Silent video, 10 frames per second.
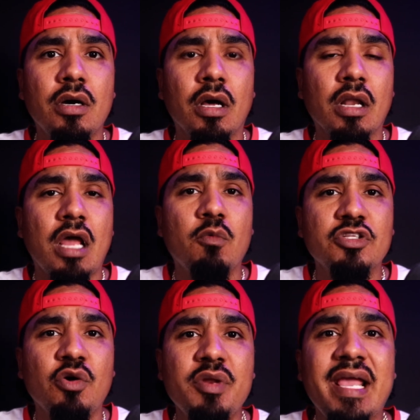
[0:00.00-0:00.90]
a lot of what
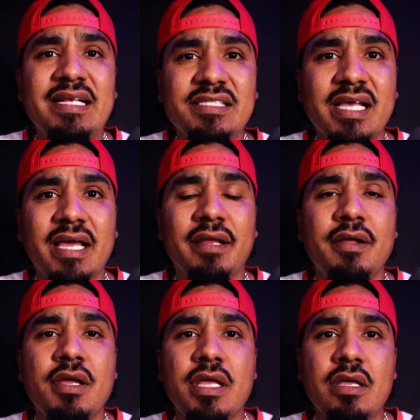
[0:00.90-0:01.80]
Tony A said,
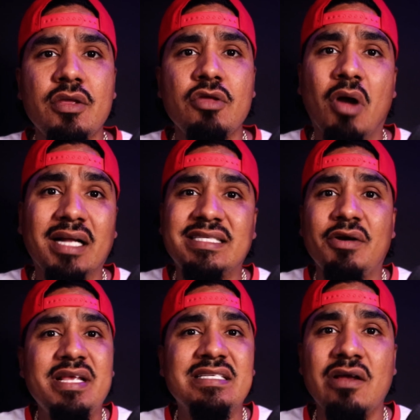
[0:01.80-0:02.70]
you know, I could tell
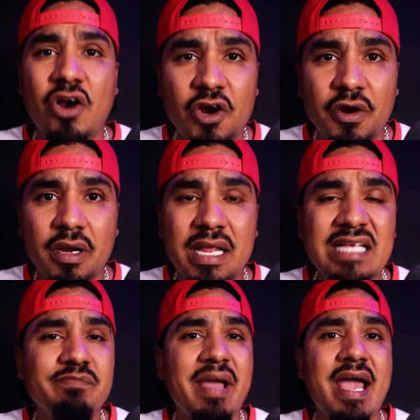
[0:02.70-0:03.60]
he's hurt.
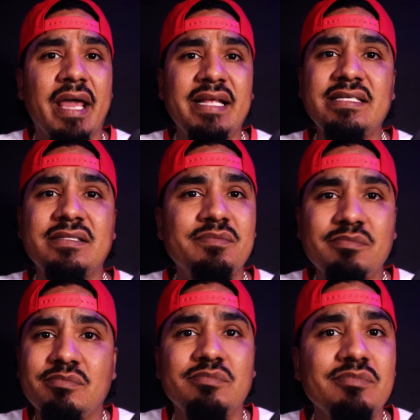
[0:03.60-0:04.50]
He's mad. He's
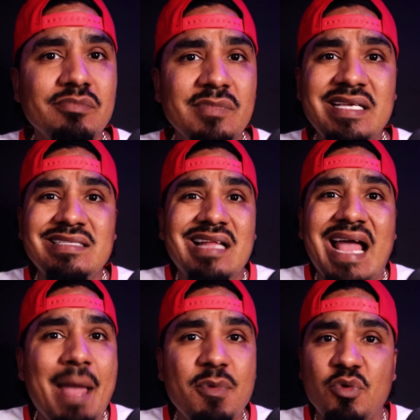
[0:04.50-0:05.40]
not
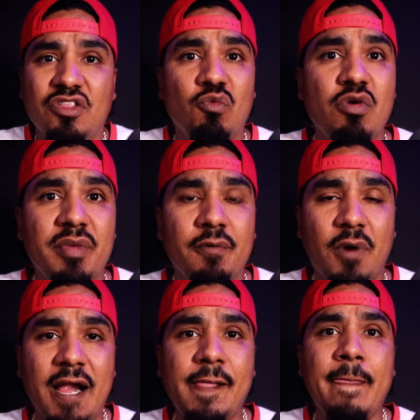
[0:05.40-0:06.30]
happy with the woman,
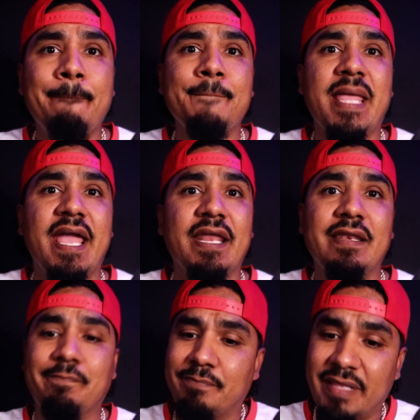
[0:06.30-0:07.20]
right?
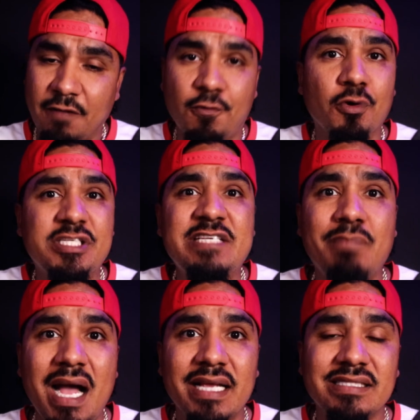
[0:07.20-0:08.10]
And of course, he's
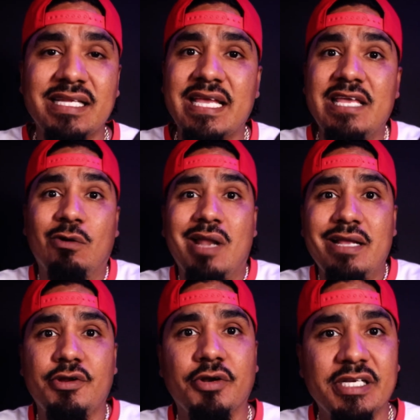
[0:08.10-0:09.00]
biased. He don't
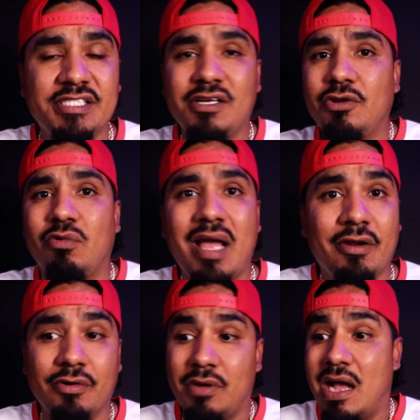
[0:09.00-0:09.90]
like her. His son don't like
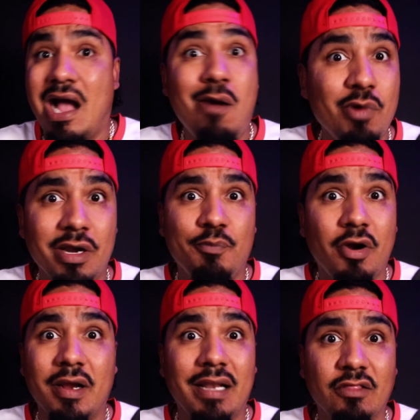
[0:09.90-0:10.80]
her. I wouldn't
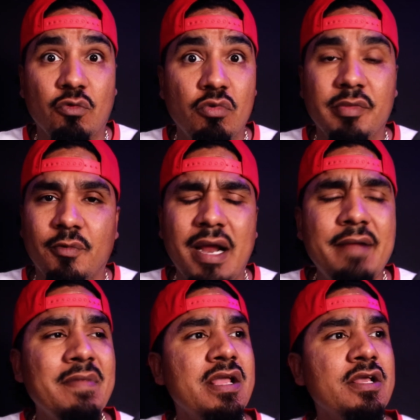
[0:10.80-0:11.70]
probably like the woman,
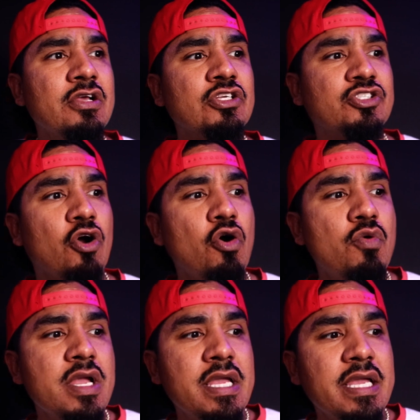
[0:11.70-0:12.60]
right?
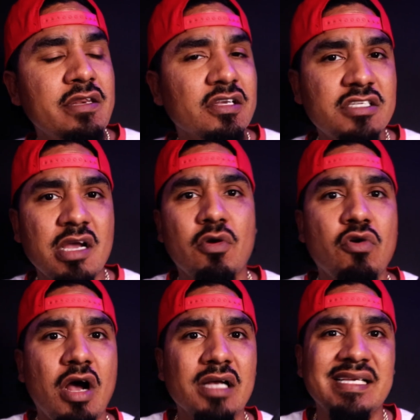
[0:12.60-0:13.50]
So he does come
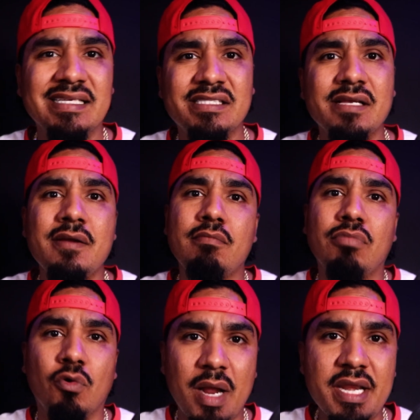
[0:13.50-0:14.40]
across as
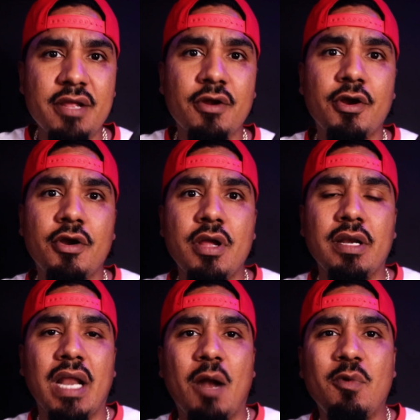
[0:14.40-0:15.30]
berating her,
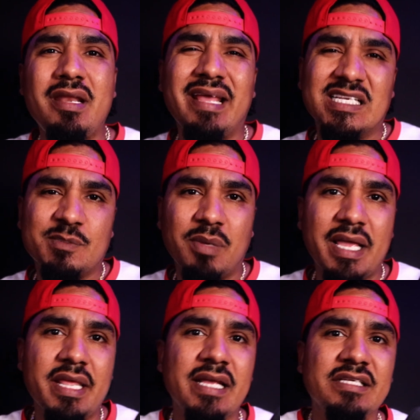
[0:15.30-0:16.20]
not really
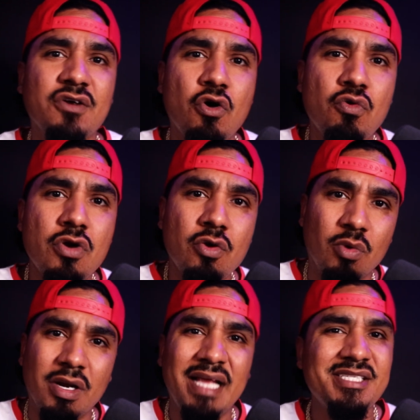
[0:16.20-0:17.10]
explaining his whole
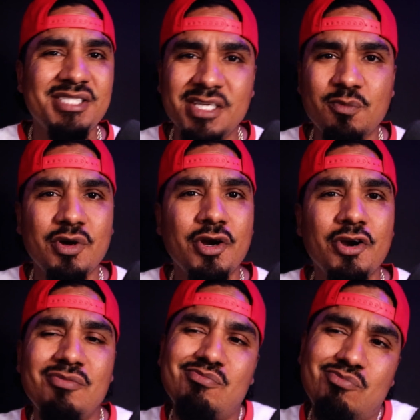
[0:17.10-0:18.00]
relationship with
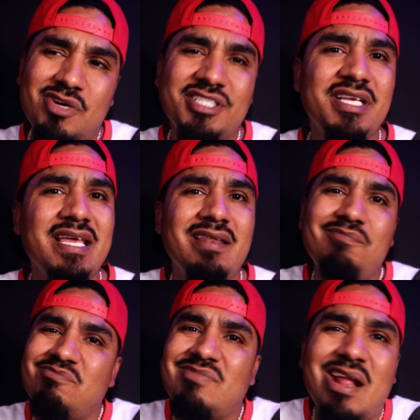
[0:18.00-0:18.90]
her, which again,
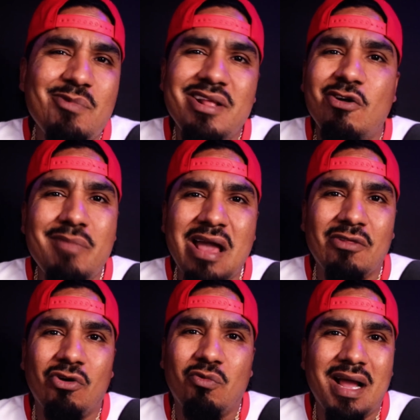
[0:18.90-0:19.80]
that really don't matter
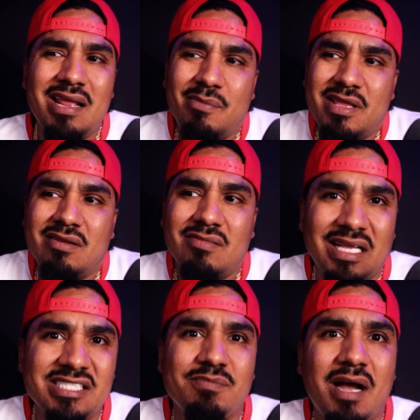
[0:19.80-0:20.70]
though, right? I mean,
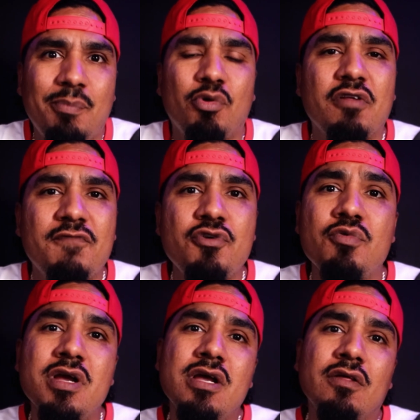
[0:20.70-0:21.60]
that's just my point of view.
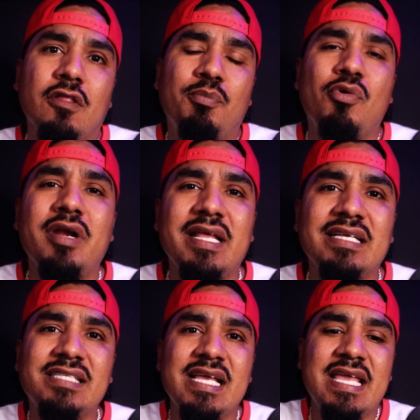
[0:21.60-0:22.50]
The point
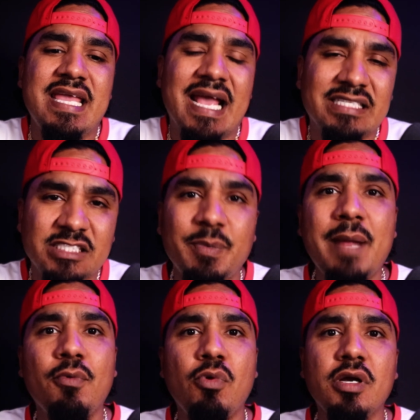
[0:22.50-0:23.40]
is, he has his
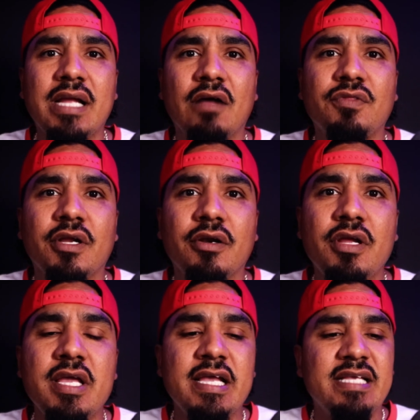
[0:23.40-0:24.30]
paperwork out there.
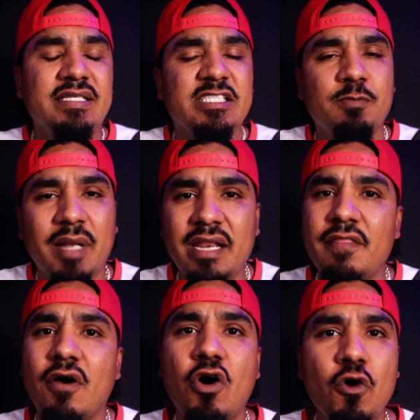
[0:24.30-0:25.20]
He's explaining
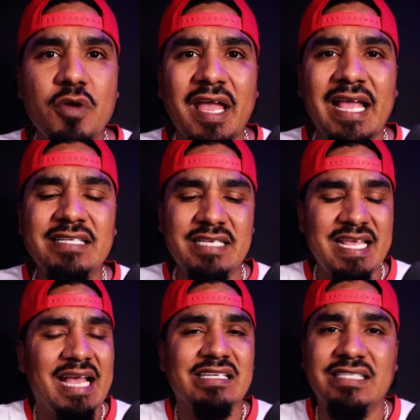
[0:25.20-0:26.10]
the whole case.
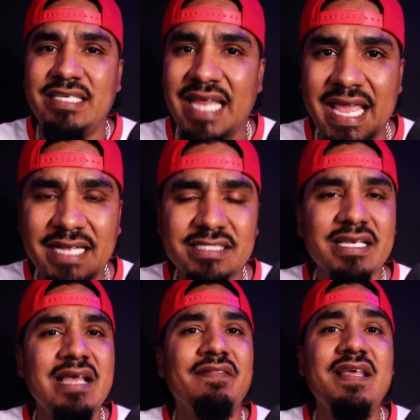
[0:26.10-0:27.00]
He has dates.
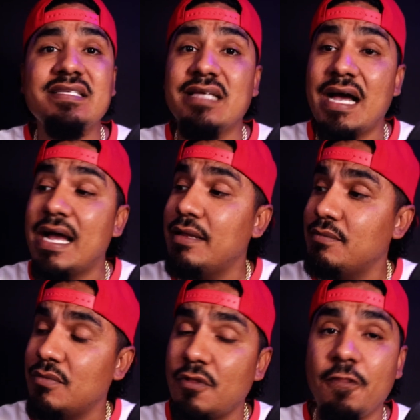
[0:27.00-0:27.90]
This guy,
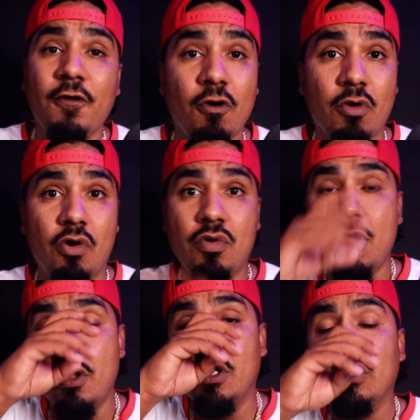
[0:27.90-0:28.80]
thorough.
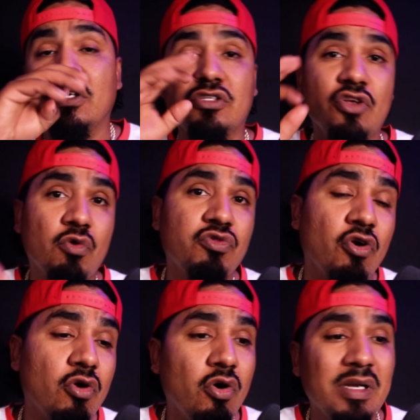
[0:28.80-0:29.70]
So
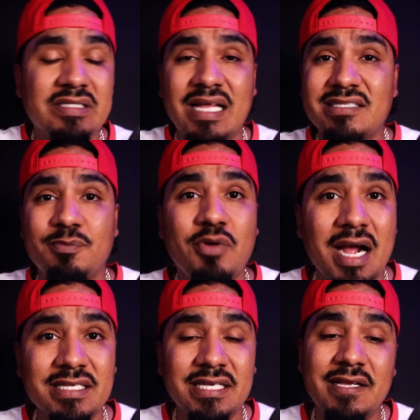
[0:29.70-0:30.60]
thorough, it's not
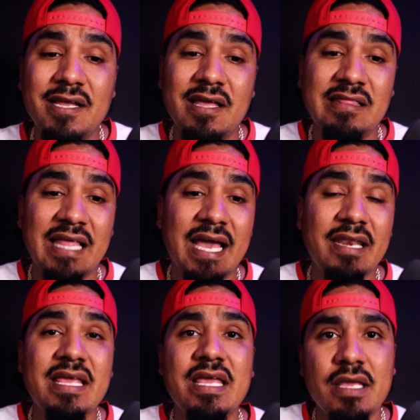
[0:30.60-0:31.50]
surprising that
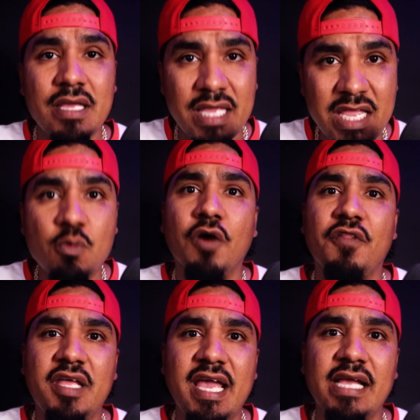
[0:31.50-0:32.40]
he won
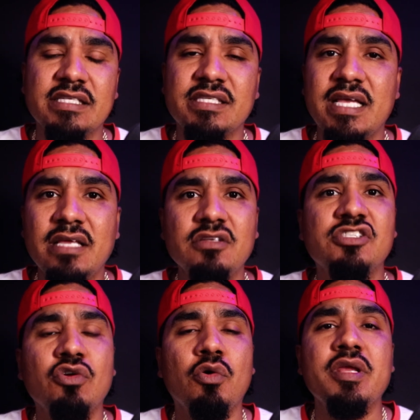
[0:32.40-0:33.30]
the case. In the
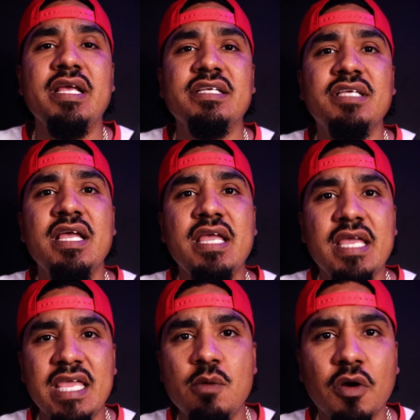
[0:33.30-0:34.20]
story is,
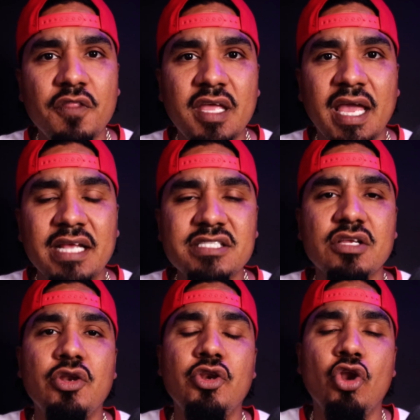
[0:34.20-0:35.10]
He won the case.
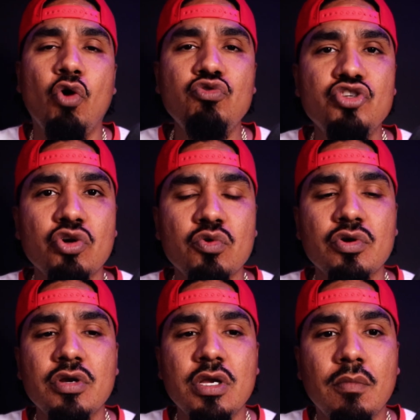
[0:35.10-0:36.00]
No
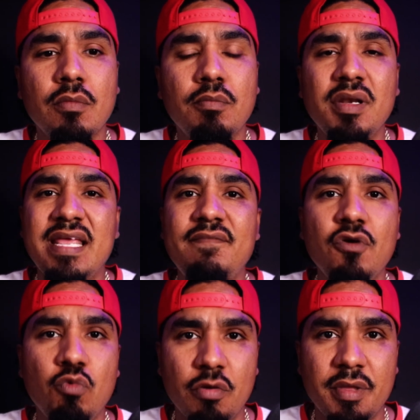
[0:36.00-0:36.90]
juror believed
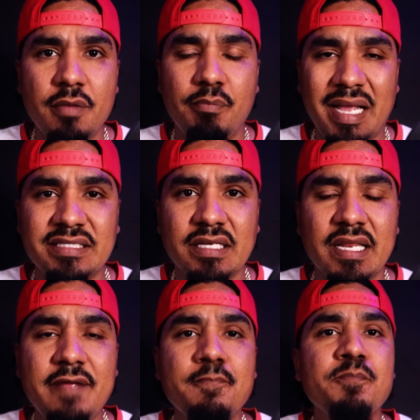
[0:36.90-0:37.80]
the woman,
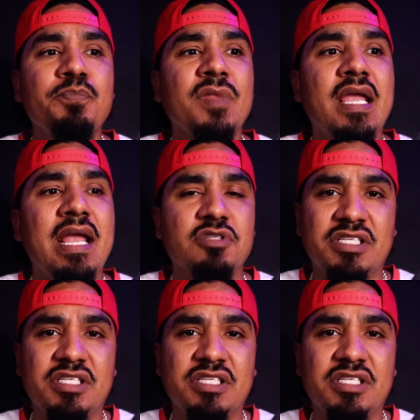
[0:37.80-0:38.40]
basically. It was